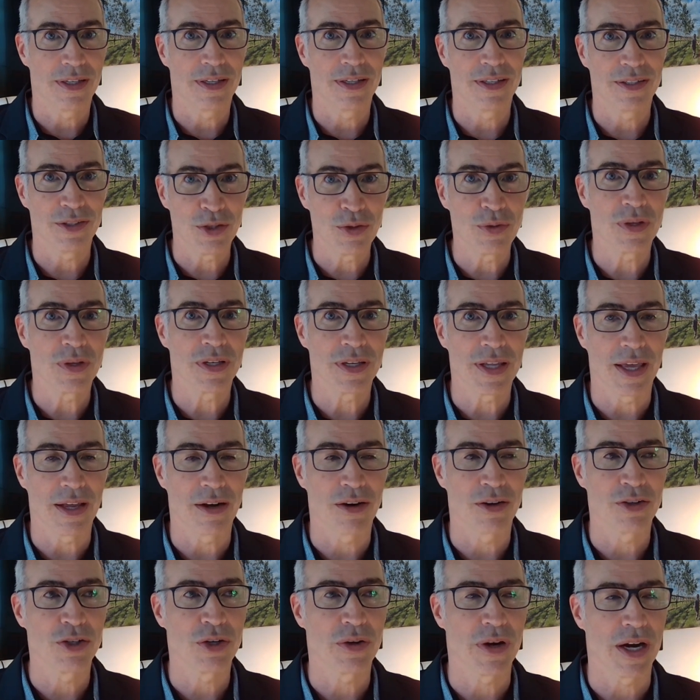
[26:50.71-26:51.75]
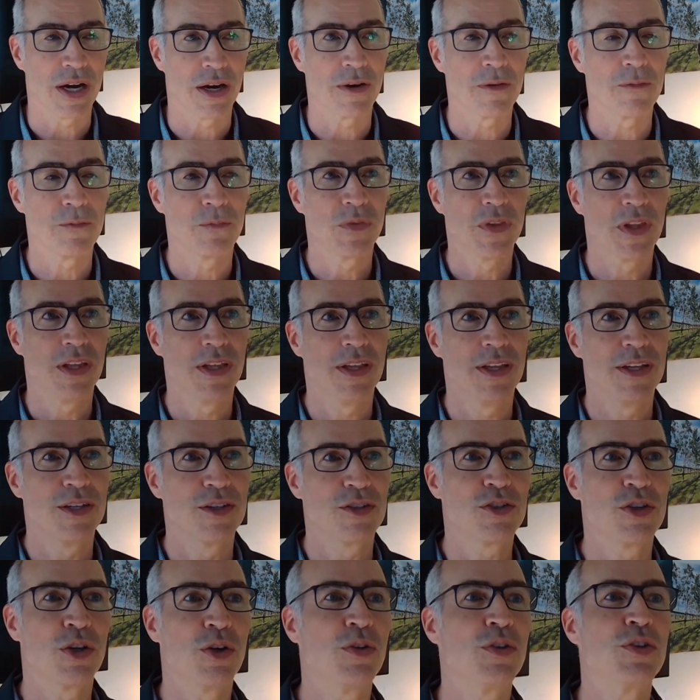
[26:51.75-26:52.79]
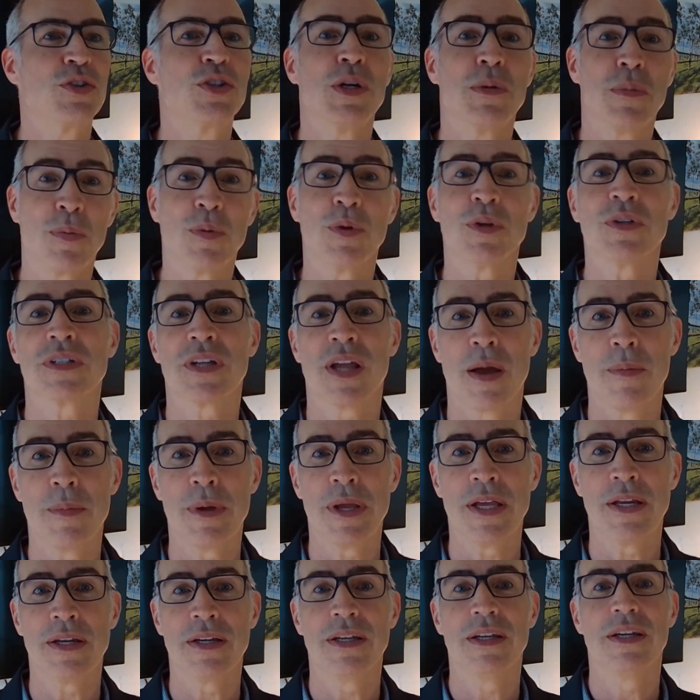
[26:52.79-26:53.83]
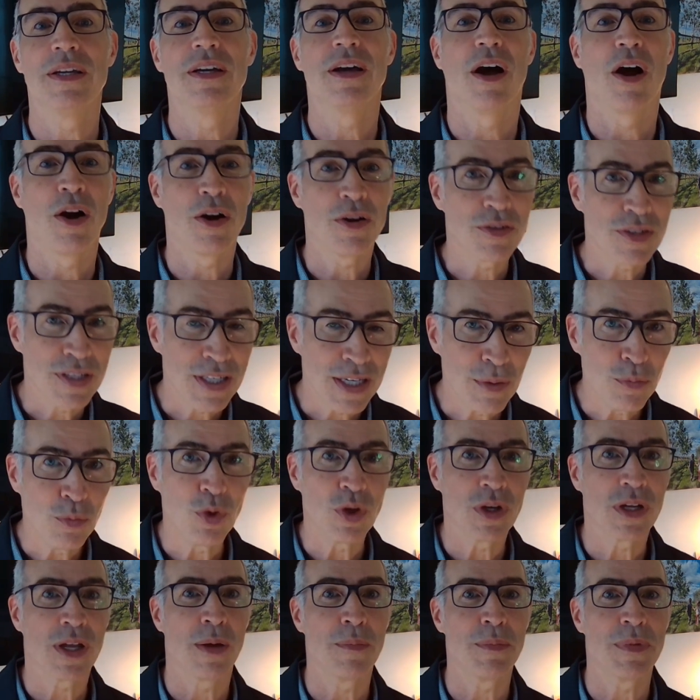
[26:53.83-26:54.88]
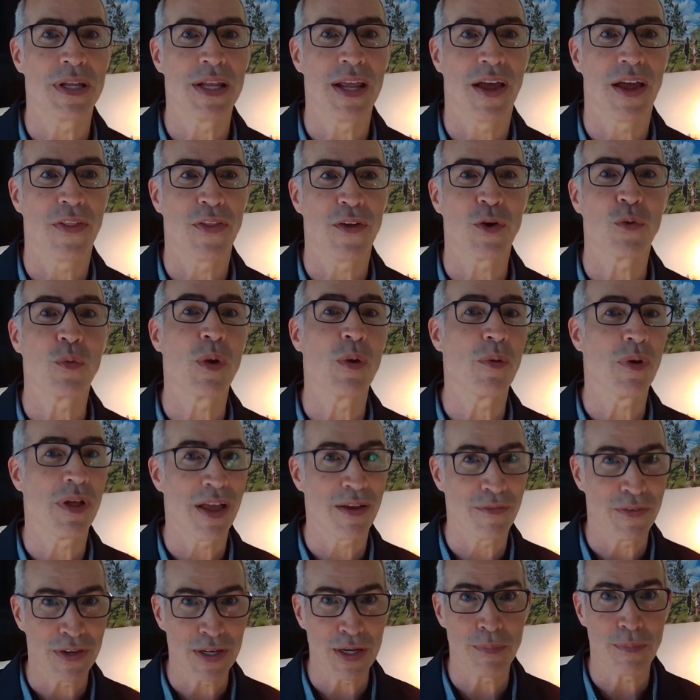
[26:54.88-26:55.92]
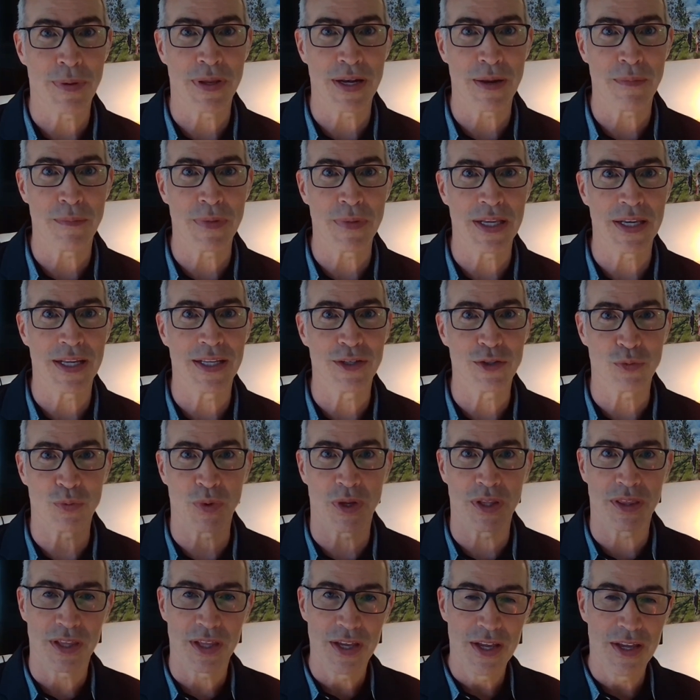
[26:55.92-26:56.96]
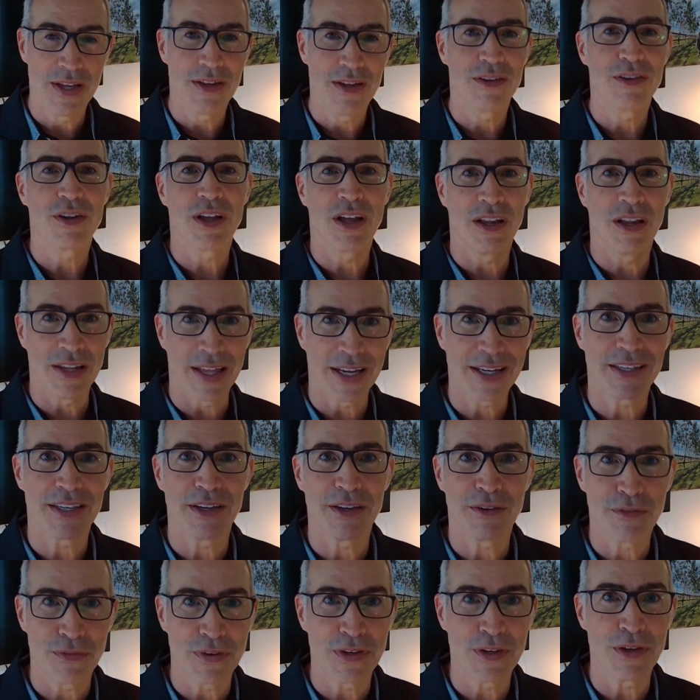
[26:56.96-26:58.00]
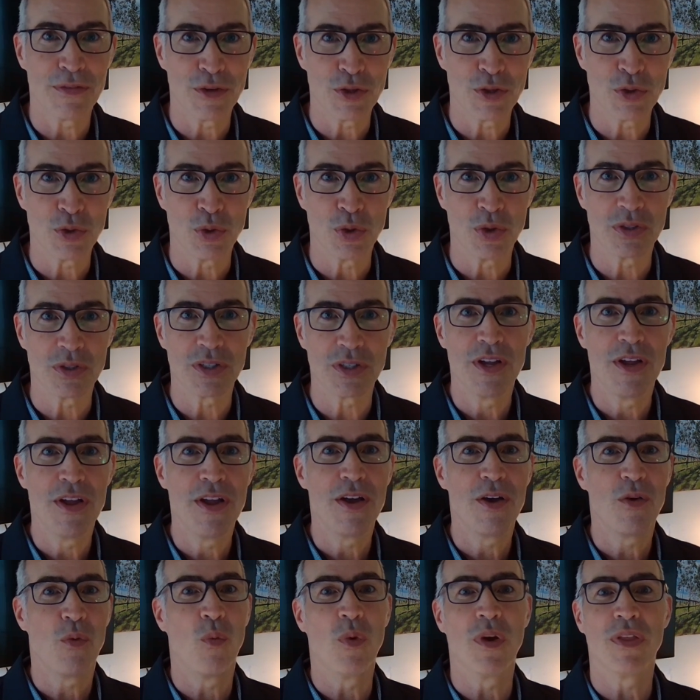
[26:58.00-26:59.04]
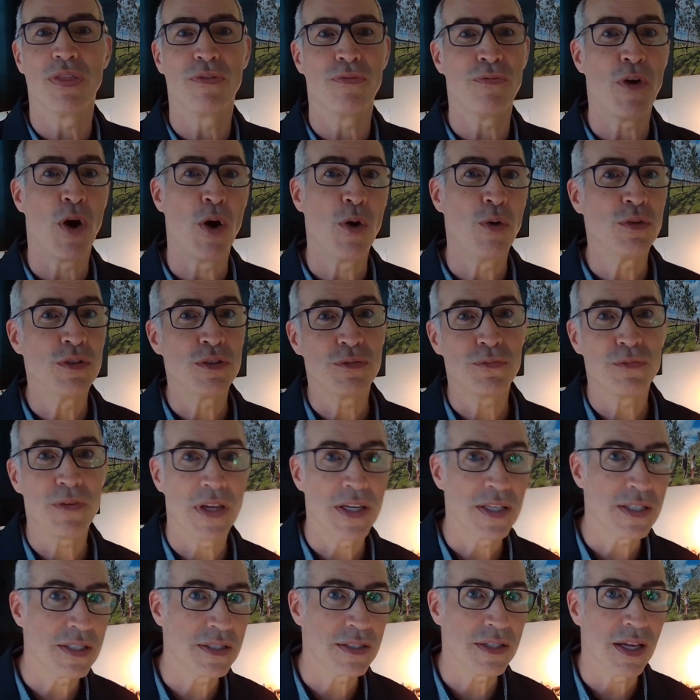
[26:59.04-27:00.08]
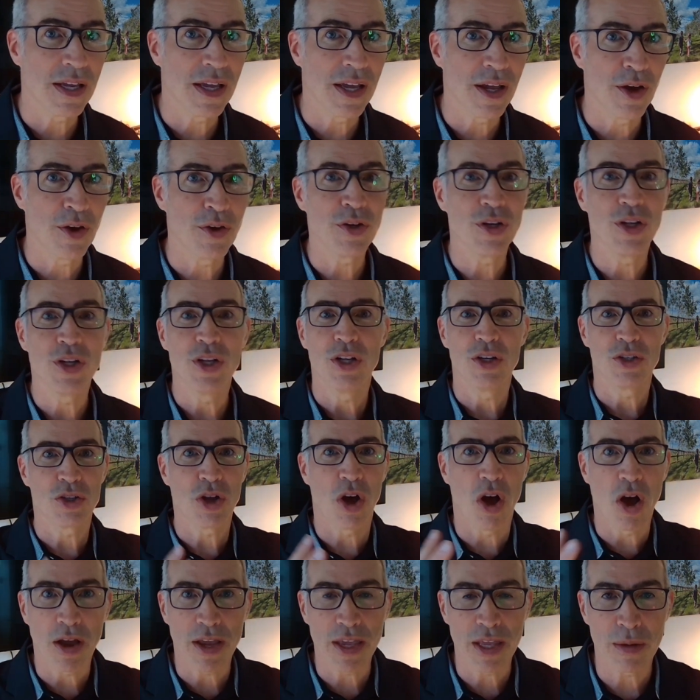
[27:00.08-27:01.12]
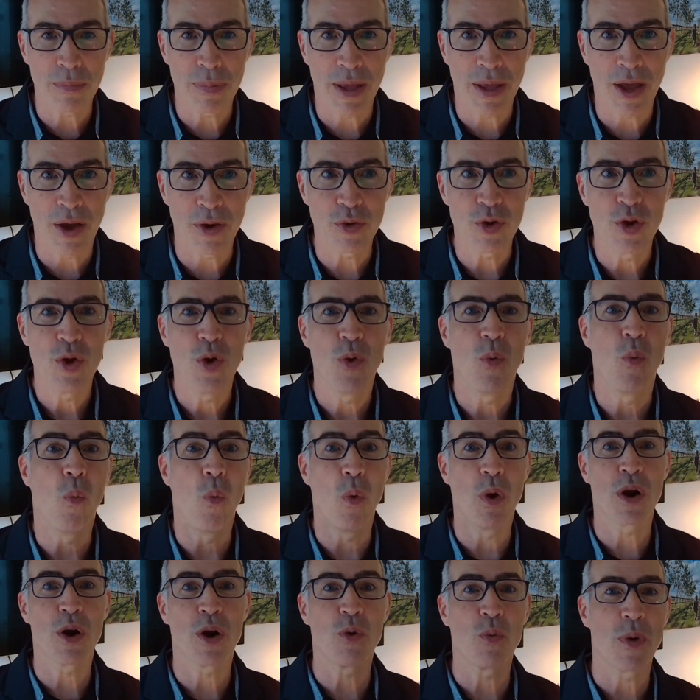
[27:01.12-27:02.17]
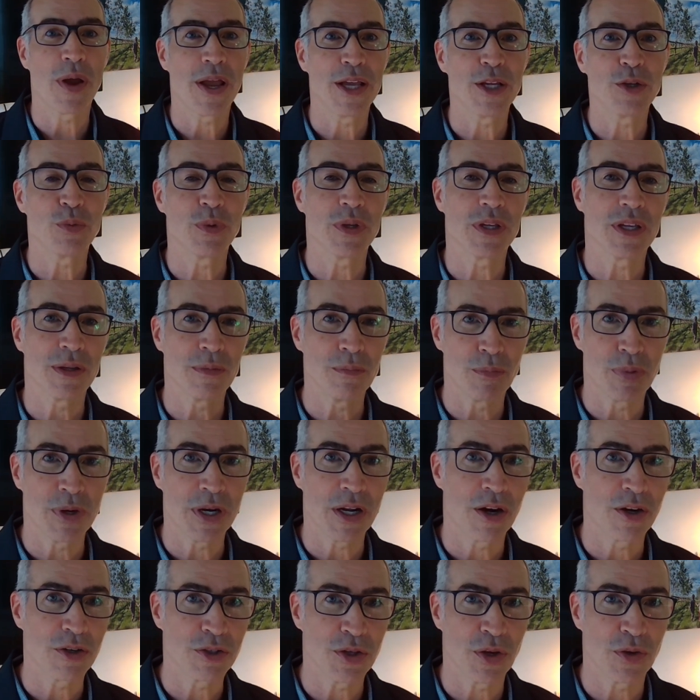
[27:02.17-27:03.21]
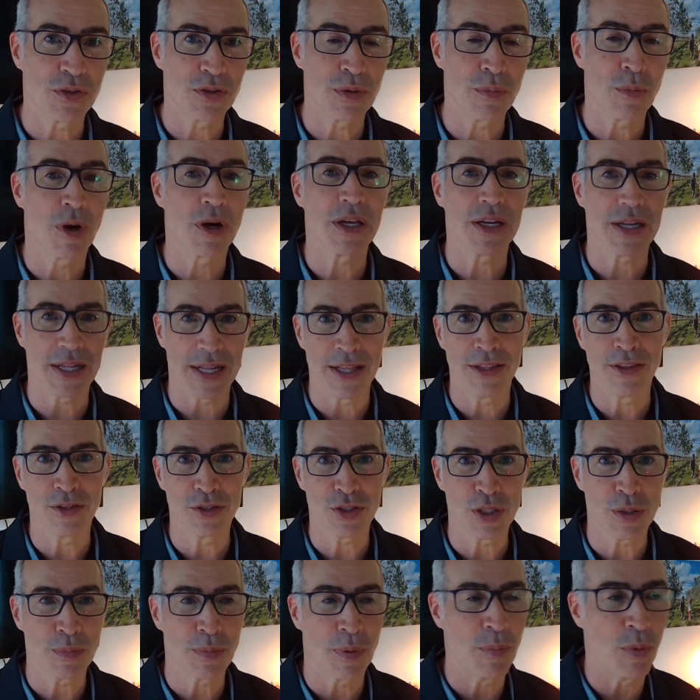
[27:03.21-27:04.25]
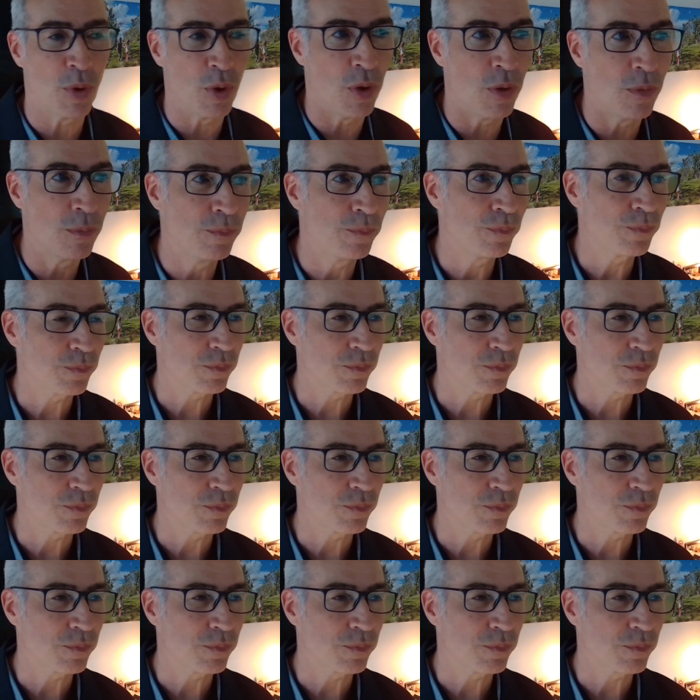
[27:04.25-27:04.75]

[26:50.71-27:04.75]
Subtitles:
you can get on your air. So the Super Bowl is coming. Our team will come together. We will have independent meetings with collective individuals with phones face down, talking about what are ways we can bring our shows to market in the Super Bowl